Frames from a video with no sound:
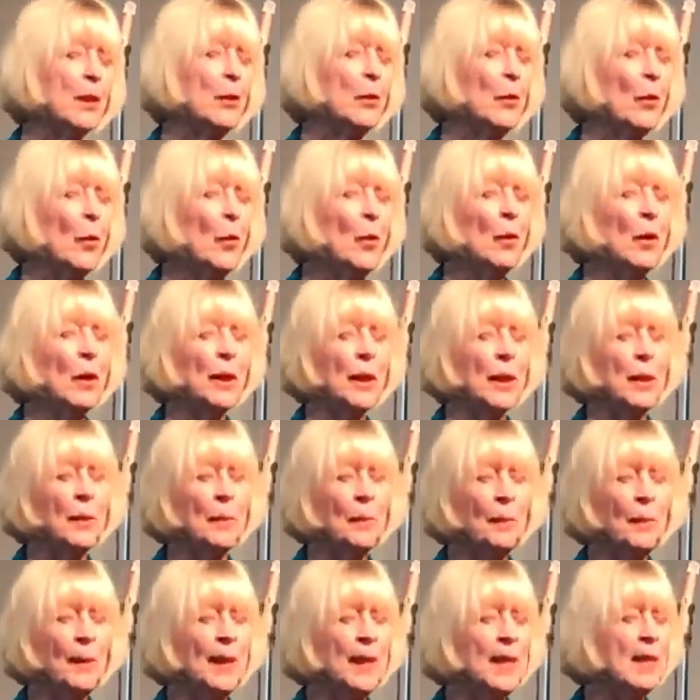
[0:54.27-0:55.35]
and whole and
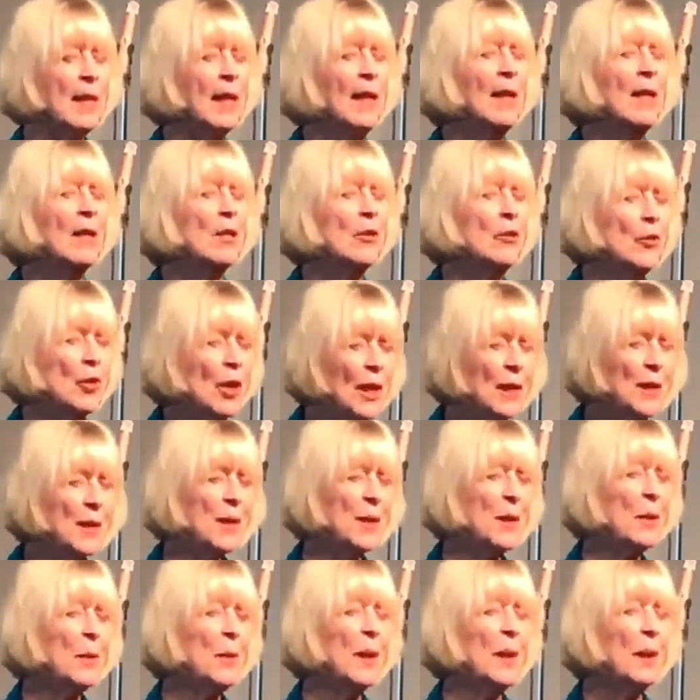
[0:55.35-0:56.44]
complete,
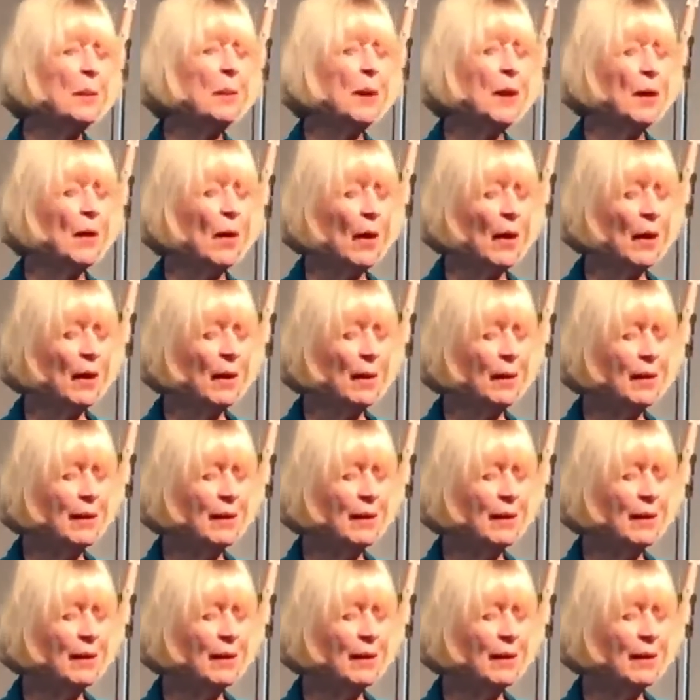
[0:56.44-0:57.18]
just the way we are.